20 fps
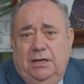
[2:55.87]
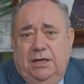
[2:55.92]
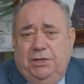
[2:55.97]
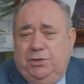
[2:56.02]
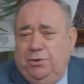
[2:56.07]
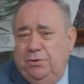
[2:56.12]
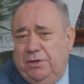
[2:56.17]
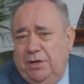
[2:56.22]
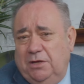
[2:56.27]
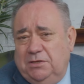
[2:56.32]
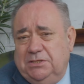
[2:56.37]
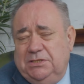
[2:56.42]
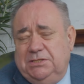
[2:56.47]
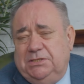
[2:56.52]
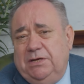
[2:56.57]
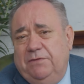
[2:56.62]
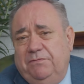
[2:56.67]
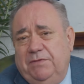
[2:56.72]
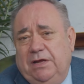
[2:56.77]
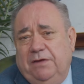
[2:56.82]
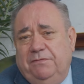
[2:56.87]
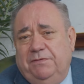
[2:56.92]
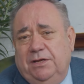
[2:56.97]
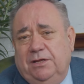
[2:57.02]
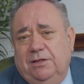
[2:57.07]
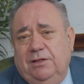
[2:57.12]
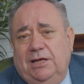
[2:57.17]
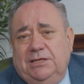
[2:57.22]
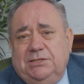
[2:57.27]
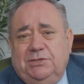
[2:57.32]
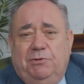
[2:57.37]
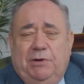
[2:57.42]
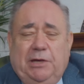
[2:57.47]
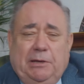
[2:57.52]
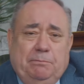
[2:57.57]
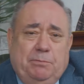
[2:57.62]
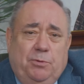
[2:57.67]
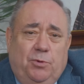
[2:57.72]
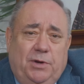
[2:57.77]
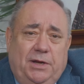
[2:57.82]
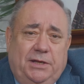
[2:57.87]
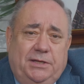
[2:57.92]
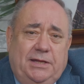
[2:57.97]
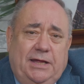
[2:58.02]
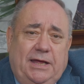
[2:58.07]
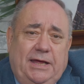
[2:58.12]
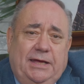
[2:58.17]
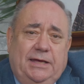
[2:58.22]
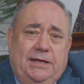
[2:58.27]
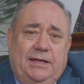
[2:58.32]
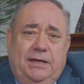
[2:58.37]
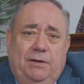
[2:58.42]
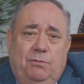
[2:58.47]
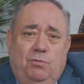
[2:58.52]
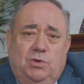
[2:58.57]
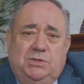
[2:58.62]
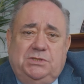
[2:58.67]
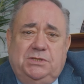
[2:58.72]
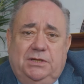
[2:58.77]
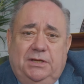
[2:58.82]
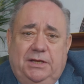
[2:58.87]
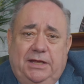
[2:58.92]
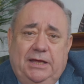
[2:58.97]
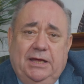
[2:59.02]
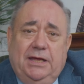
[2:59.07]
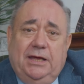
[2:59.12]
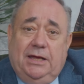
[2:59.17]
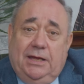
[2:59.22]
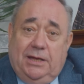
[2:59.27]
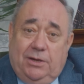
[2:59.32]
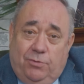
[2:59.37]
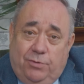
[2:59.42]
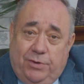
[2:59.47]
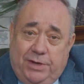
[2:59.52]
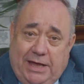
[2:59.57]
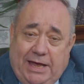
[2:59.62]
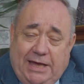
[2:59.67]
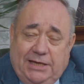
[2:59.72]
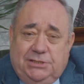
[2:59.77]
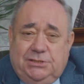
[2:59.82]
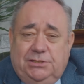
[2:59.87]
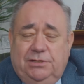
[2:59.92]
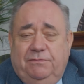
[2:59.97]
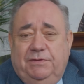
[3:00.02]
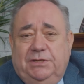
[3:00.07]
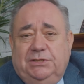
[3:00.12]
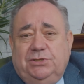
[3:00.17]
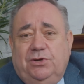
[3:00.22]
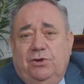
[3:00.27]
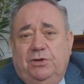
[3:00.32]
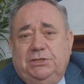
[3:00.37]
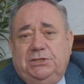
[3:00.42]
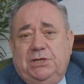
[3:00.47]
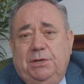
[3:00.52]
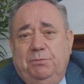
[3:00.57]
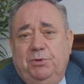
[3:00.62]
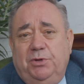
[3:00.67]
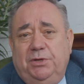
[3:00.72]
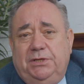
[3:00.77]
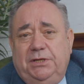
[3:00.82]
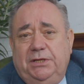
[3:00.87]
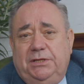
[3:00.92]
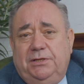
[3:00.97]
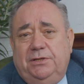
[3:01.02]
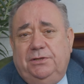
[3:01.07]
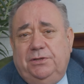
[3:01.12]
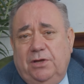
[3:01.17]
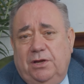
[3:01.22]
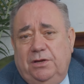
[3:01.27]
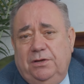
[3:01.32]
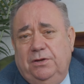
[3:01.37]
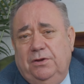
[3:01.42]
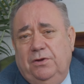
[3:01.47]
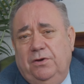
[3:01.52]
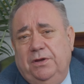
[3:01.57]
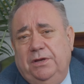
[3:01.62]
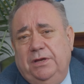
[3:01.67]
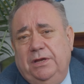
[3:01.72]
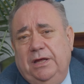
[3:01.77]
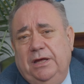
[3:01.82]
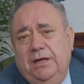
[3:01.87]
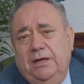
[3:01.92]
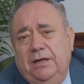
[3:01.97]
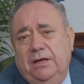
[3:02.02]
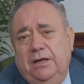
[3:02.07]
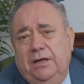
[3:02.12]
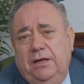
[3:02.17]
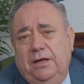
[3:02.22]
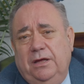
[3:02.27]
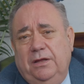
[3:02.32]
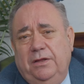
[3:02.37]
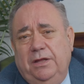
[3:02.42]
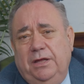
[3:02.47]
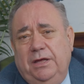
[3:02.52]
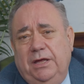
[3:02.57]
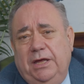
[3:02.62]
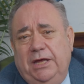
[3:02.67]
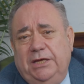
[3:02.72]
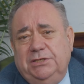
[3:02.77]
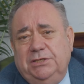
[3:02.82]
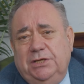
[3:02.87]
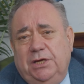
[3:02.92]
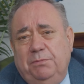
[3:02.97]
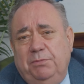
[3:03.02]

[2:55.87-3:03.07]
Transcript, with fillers: In 2007, after the Glasgow airport attack, it wasn't the reaction of the Scottish community to turn on the, the Asian